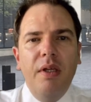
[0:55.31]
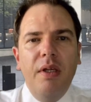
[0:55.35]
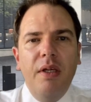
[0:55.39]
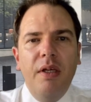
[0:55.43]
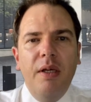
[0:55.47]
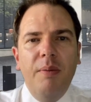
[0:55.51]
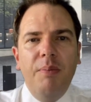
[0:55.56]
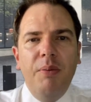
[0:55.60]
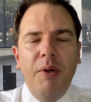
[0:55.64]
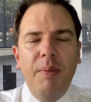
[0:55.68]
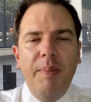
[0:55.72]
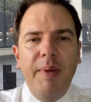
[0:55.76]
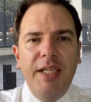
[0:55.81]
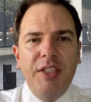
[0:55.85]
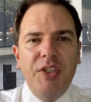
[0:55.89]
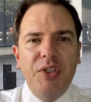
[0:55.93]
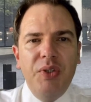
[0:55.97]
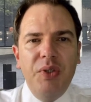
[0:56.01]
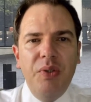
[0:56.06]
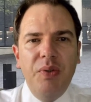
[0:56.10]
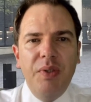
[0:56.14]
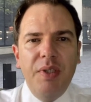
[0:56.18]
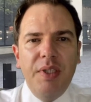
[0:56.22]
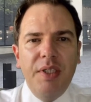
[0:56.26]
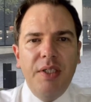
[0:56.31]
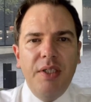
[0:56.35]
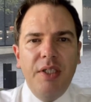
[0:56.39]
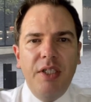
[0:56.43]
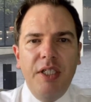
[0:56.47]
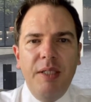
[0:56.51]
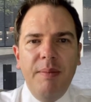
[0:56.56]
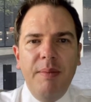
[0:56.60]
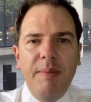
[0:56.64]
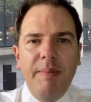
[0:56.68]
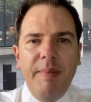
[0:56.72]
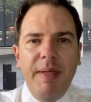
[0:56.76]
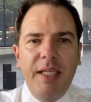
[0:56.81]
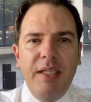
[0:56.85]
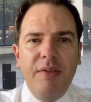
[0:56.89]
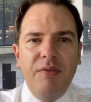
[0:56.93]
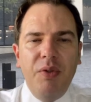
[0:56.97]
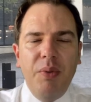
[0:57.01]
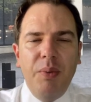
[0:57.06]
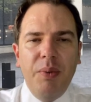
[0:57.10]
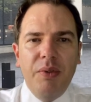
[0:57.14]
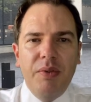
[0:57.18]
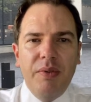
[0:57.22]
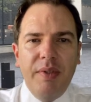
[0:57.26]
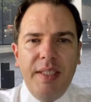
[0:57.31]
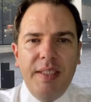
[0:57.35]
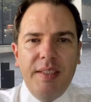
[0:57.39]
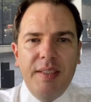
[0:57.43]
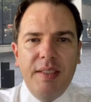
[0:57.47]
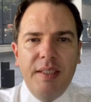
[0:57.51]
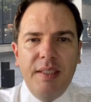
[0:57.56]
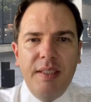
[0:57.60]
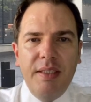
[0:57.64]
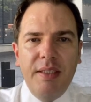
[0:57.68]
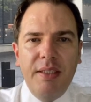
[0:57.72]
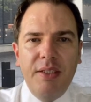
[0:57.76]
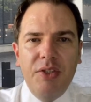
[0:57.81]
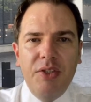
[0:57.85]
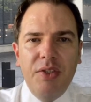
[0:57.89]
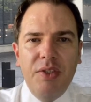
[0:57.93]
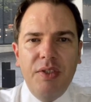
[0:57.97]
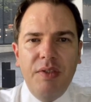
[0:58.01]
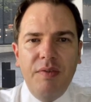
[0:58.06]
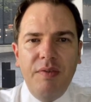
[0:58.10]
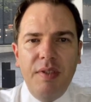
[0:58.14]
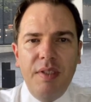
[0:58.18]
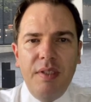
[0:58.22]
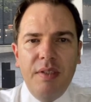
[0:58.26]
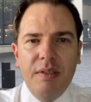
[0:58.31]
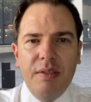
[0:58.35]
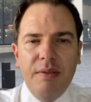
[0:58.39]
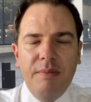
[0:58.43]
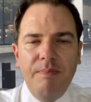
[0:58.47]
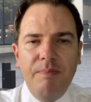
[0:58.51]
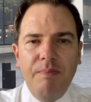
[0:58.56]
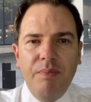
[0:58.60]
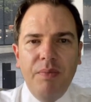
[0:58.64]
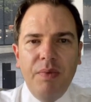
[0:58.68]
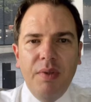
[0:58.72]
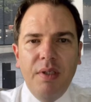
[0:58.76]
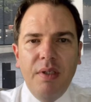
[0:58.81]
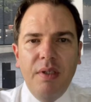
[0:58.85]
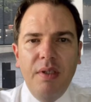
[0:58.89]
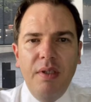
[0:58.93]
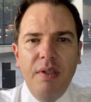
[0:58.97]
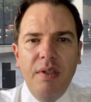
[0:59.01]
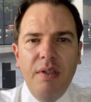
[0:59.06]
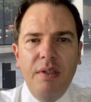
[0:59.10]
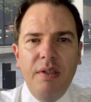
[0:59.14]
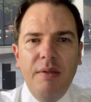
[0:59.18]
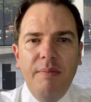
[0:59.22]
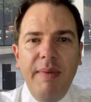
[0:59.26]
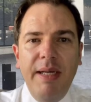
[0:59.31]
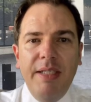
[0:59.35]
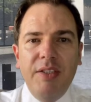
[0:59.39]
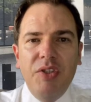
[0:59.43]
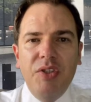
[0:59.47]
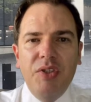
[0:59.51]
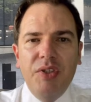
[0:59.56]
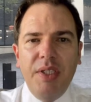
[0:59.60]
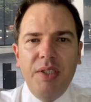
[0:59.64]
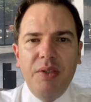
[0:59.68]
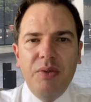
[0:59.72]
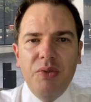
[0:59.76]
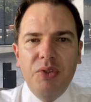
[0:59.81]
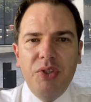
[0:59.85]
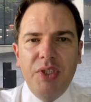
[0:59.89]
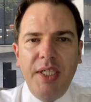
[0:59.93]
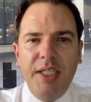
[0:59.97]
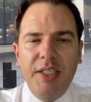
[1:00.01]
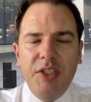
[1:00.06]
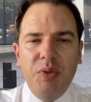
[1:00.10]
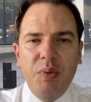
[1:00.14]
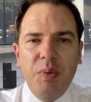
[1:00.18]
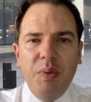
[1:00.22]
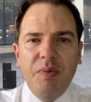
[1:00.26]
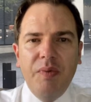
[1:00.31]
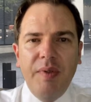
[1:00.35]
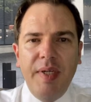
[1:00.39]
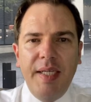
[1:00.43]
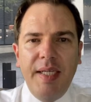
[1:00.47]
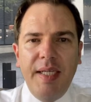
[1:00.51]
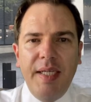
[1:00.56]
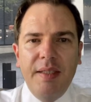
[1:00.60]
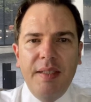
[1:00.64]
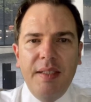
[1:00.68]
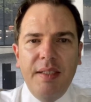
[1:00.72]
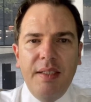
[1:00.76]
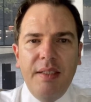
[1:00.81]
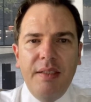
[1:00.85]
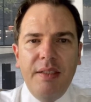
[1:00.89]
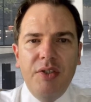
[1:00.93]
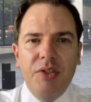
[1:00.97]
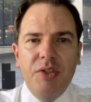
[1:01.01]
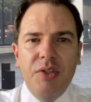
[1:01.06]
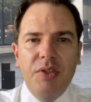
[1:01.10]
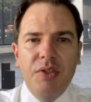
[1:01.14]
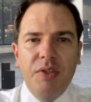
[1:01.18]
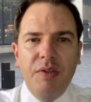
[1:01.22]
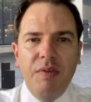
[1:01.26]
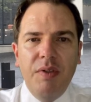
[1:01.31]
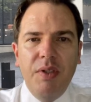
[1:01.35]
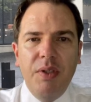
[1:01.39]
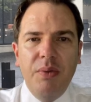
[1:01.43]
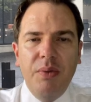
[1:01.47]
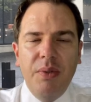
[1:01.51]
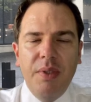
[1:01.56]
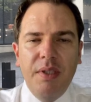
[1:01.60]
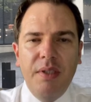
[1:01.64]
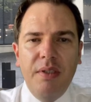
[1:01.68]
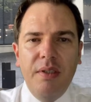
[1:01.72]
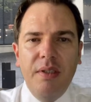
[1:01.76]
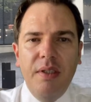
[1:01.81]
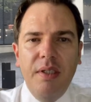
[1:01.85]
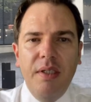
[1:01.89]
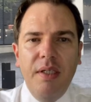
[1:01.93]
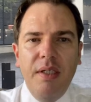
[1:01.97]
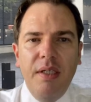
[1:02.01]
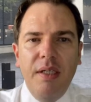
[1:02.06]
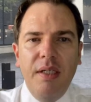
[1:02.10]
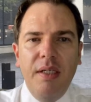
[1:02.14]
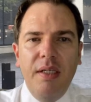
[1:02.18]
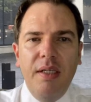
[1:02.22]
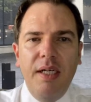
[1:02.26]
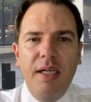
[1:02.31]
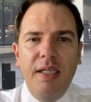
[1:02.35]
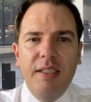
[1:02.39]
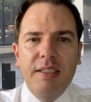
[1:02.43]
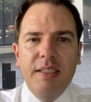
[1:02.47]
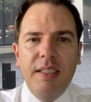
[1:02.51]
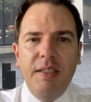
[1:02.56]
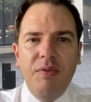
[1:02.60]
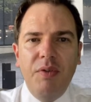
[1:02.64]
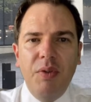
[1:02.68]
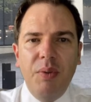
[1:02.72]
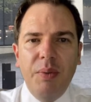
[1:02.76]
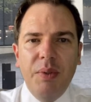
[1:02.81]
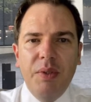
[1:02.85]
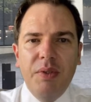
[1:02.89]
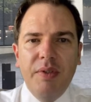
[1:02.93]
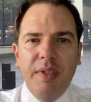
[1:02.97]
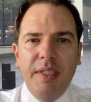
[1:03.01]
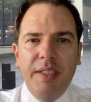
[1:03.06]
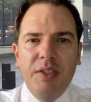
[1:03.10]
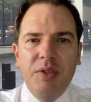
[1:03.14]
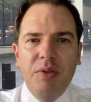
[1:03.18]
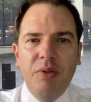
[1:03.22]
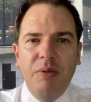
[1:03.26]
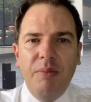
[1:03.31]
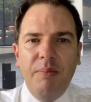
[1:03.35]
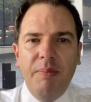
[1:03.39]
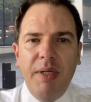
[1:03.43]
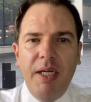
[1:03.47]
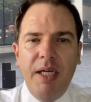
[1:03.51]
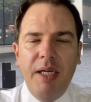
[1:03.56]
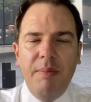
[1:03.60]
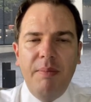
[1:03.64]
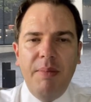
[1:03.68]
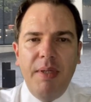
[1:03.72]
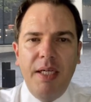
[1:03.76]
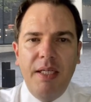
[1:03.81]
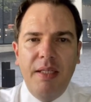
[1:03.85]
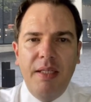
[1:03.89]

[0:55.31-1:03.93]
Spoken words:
A probation order can only be made if you agree to the conditions of it. The magistrate or judge will read out the conditions of the order and ask if you agree to abide by